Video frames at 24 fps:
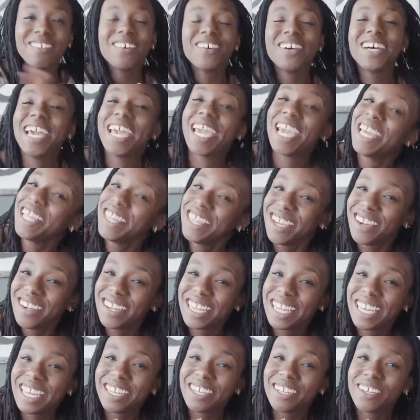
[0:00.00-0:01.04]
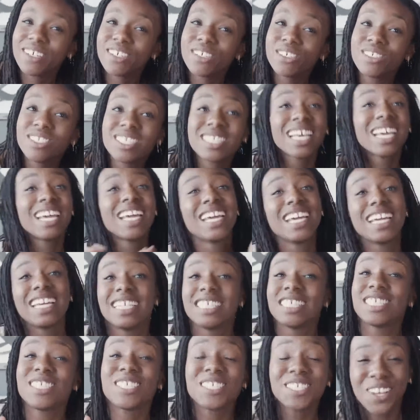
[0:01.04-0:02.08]
Well, hey there, kiddos.
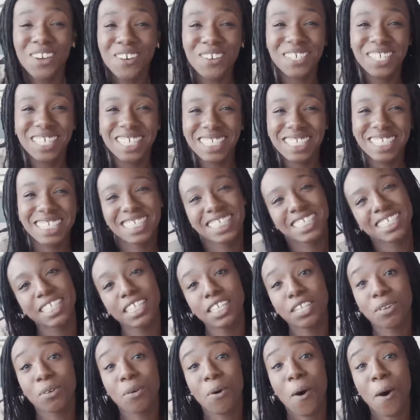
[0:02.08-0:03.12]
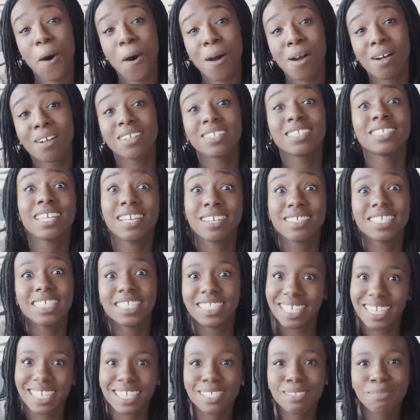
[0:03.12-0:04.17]
It's so good to see you all. Now,
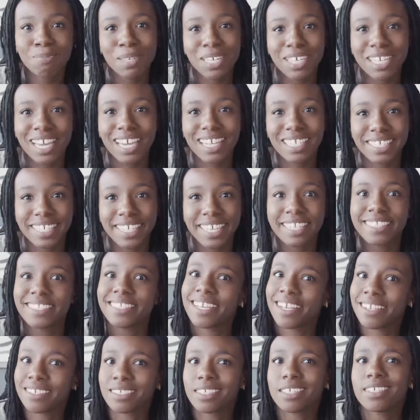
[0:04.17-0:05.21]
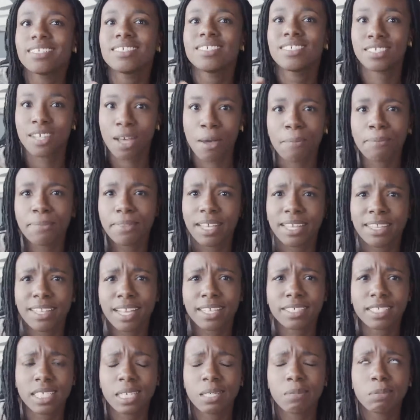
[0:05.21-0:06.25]
today's big idea tells us something
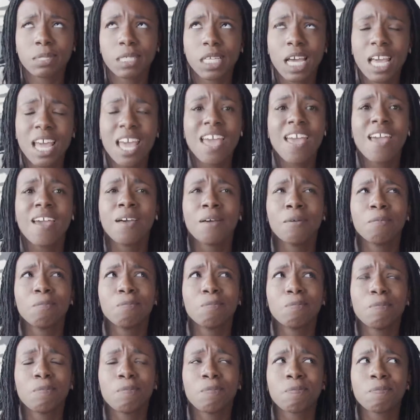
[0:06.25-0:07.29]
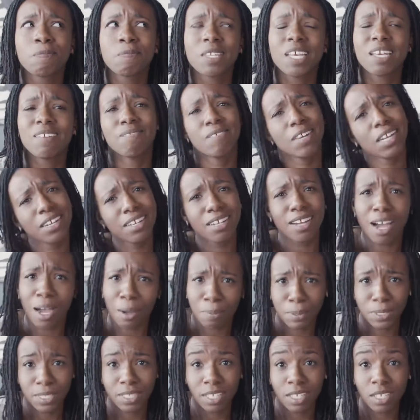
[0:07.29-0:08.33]
that seems very
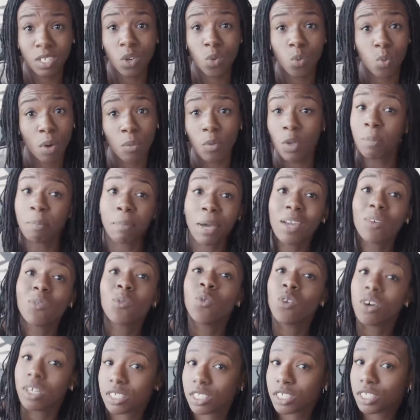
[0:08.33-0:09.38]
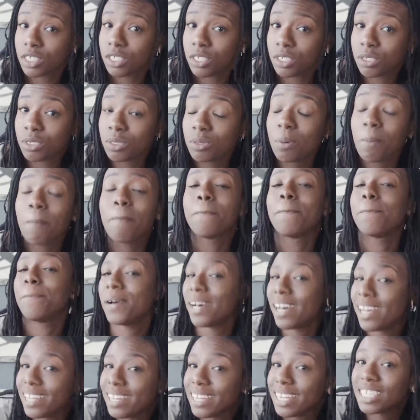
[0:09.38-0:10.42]
opposite of what we might want to do,
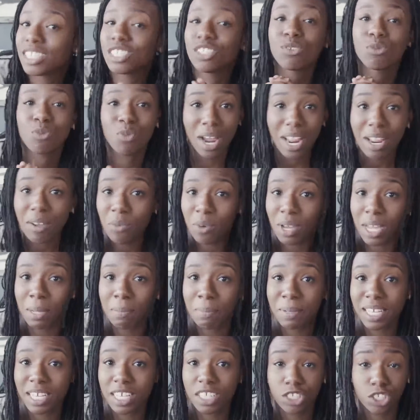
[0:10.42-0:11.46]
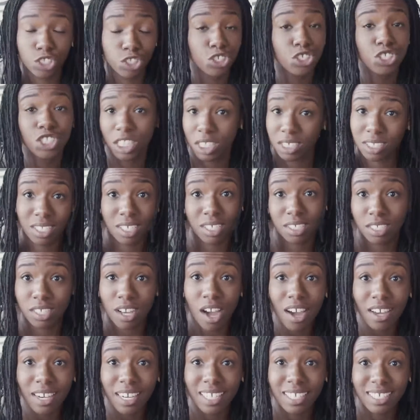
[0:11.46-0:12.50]
but it's the right way because Jesus
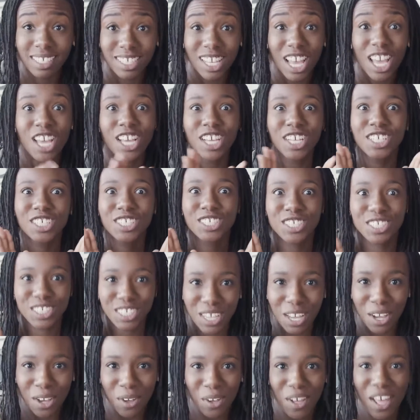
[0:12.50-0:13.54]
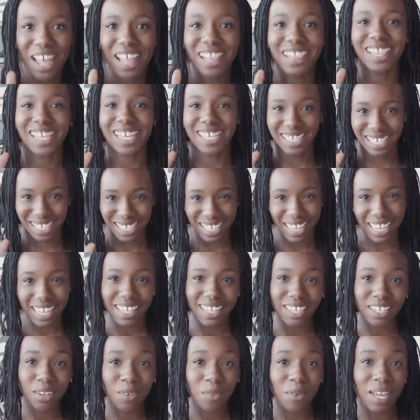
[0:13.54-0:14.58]
taught us. So let's say
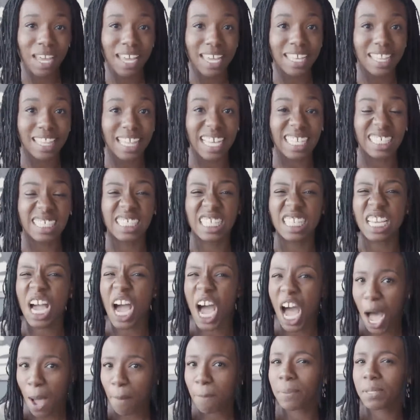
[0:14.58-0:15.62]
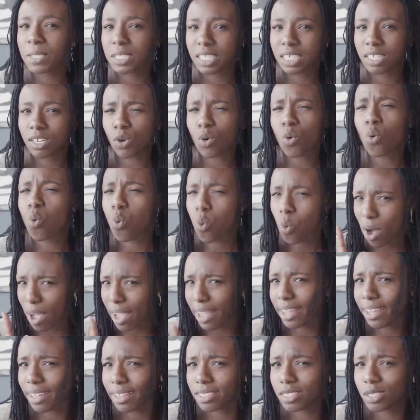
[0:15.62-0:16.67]
it in a way that's the opposite of
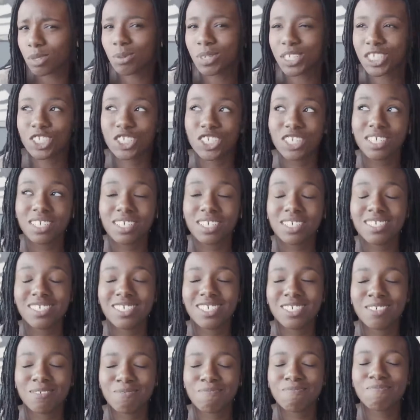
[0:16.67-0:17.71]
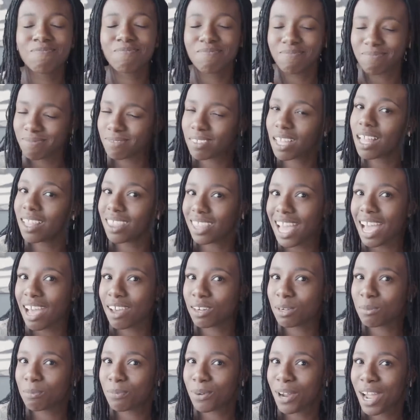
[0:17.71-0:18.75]
quiet, which is
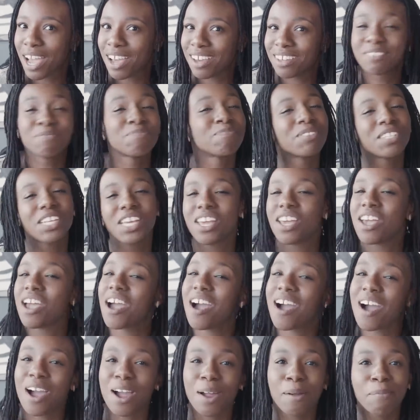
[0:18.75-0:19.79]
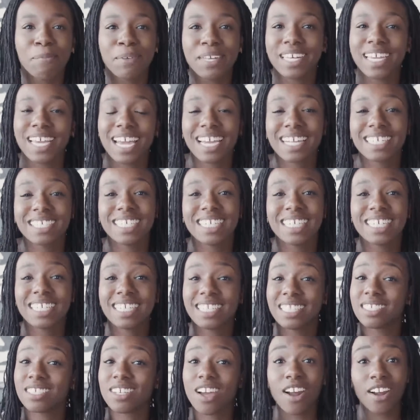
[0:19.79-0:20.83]
loud and proud. Our big idea
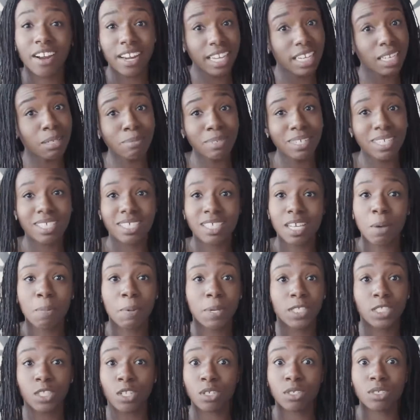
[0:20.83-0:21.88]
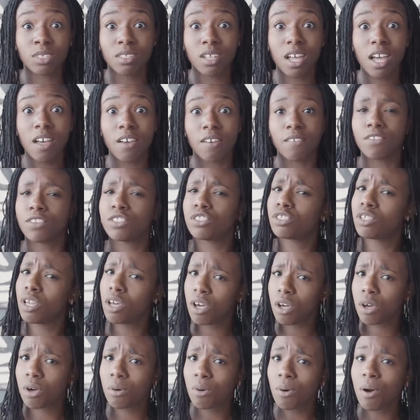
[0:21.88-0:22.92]
is our enemies help us learn to love.
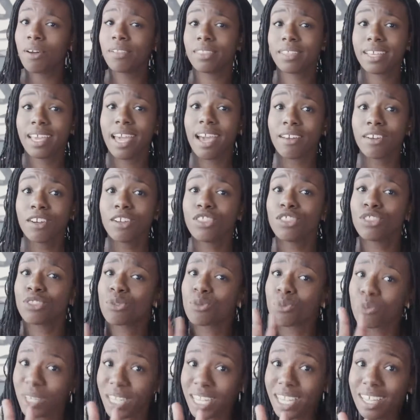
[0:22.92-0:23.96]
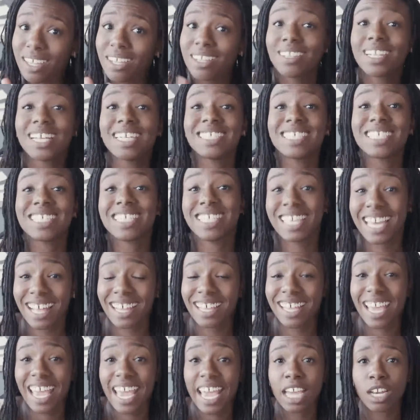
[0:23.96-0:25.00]
So on the count of three, let's
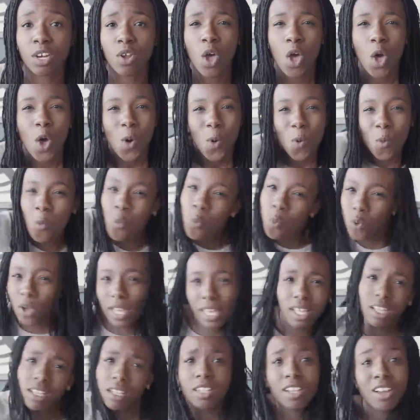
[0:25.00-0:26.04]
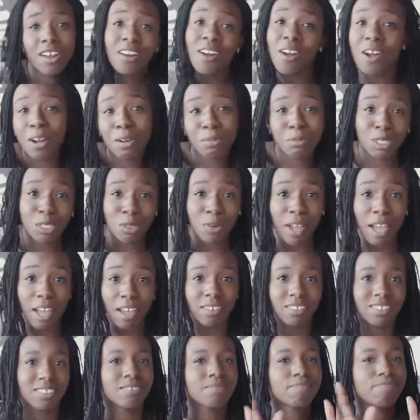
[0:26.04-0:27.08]
yell it and wiggle our arms
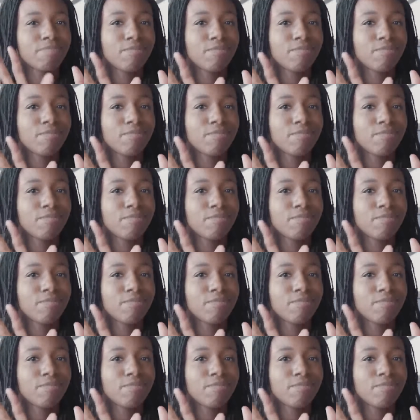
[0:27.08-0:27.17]
around.